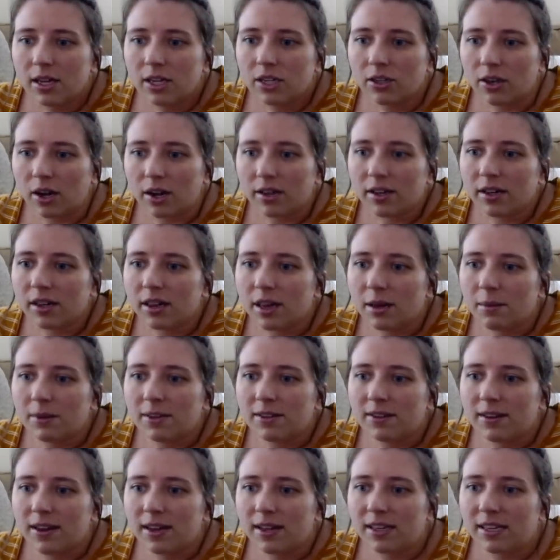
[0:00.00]
Doddling
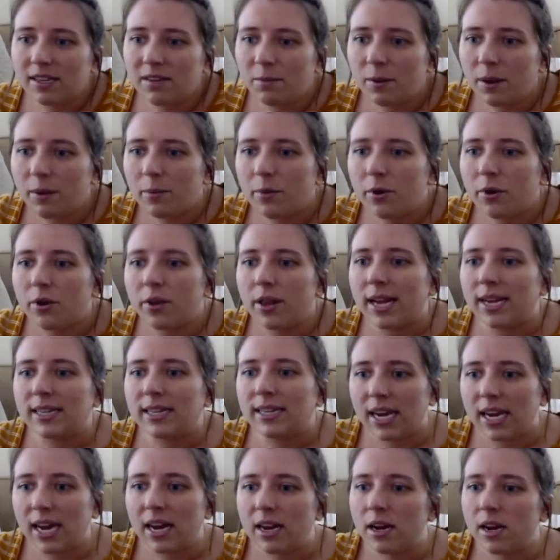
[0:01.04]
Lemon said, these people like
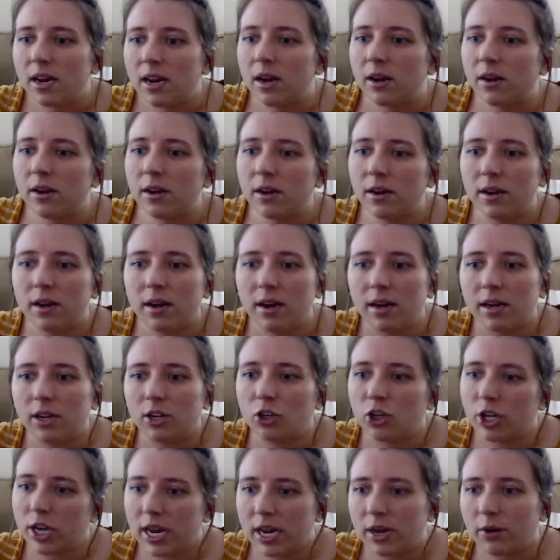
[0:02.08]
Tana, uh,
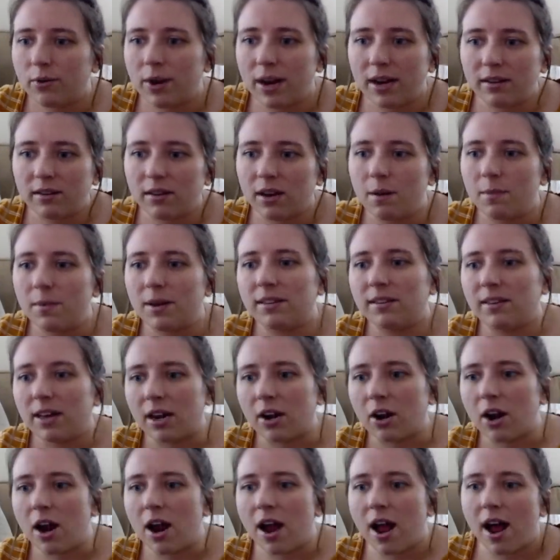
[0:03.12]
Jake, Rice Gum, et
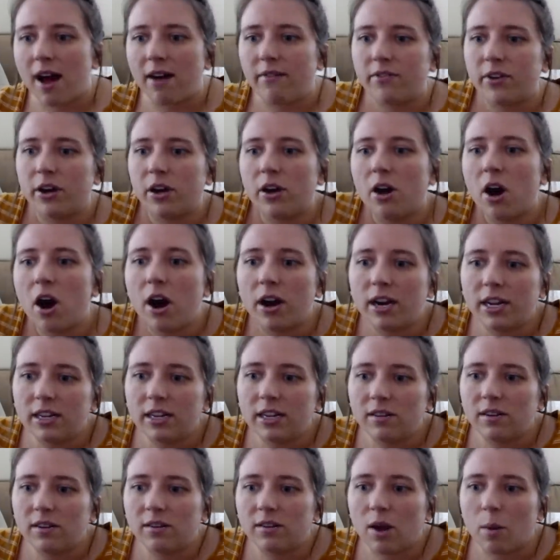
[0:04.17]
cetera have young
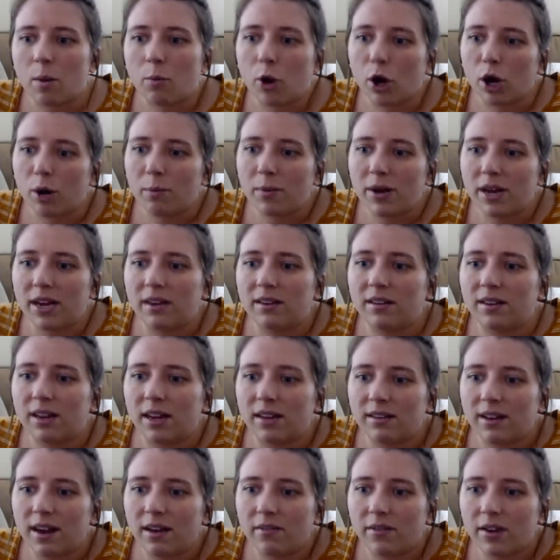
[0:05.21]
audiences on purpose.
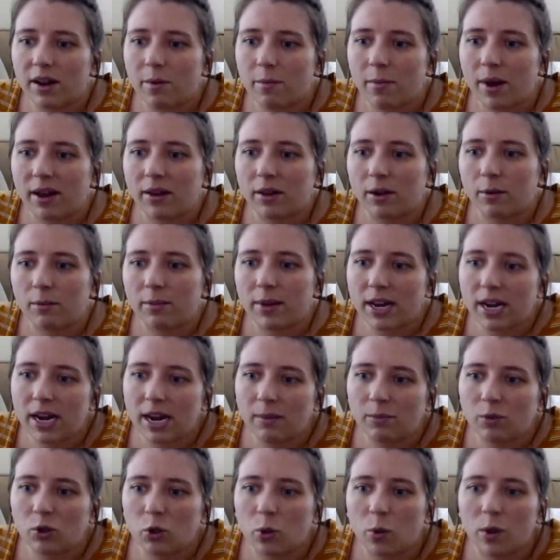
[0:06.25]
That's evident by their
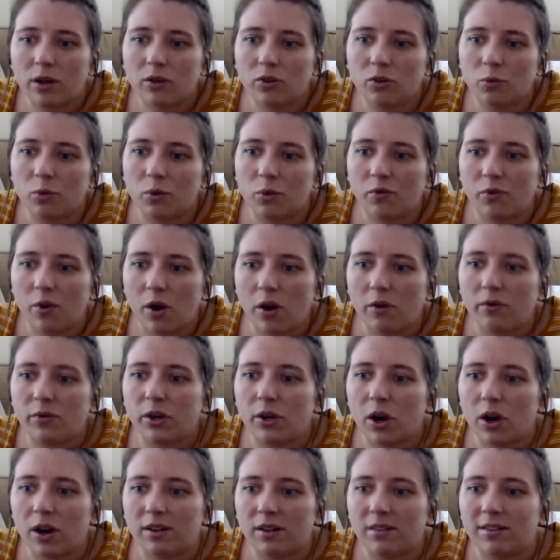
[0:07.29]
meetups. Who else would fall for
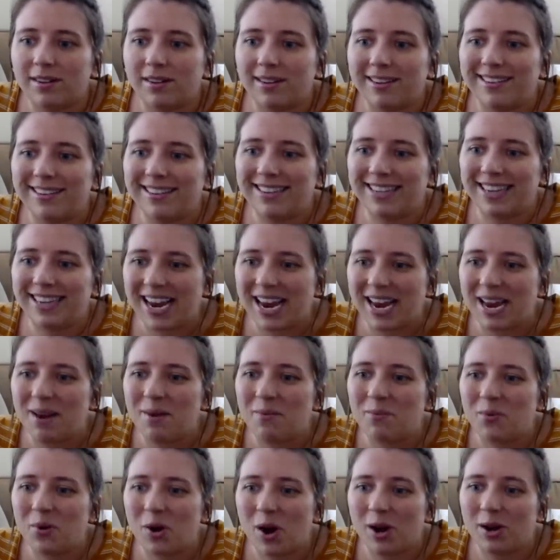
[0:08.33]
constant
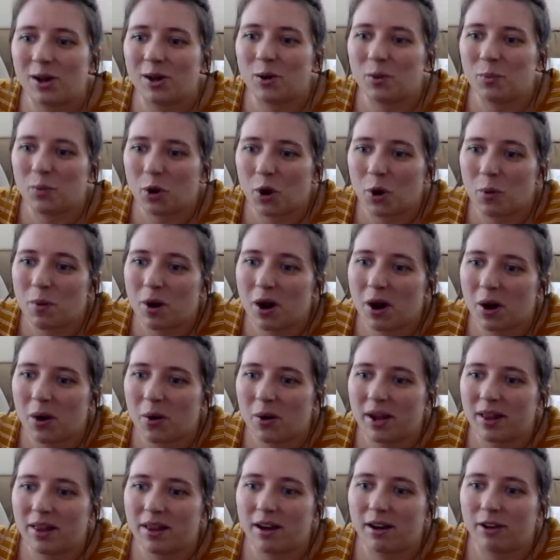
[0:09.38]
scam product
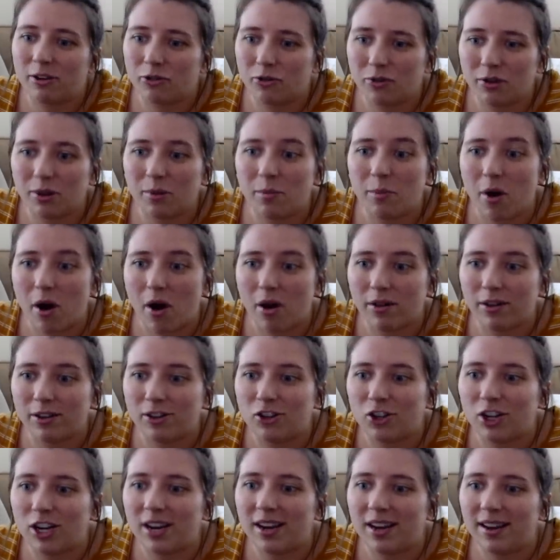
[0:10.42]
promo and the hundredth
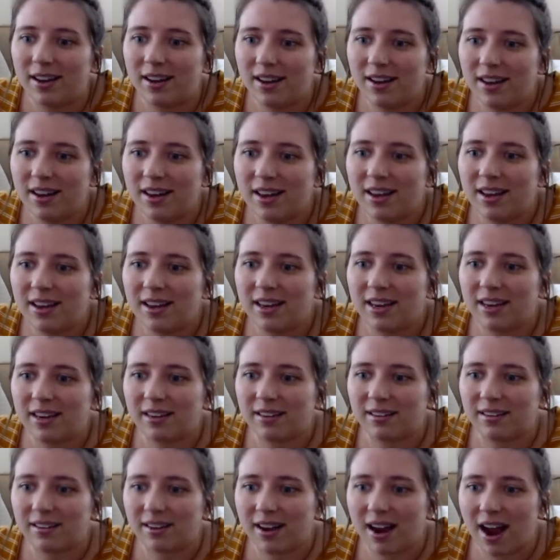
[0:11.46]
apology?
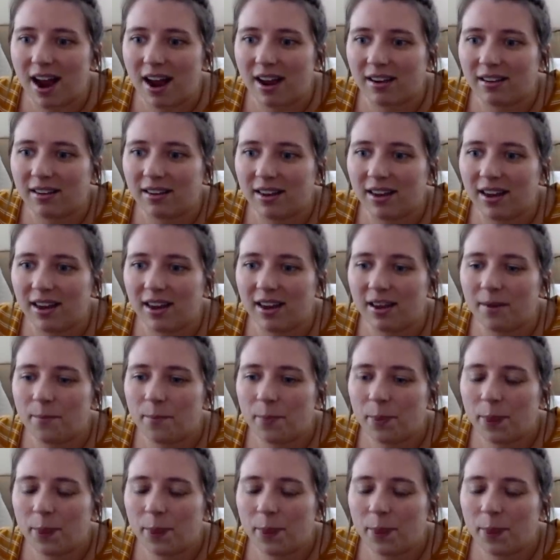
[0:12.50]
Exactly.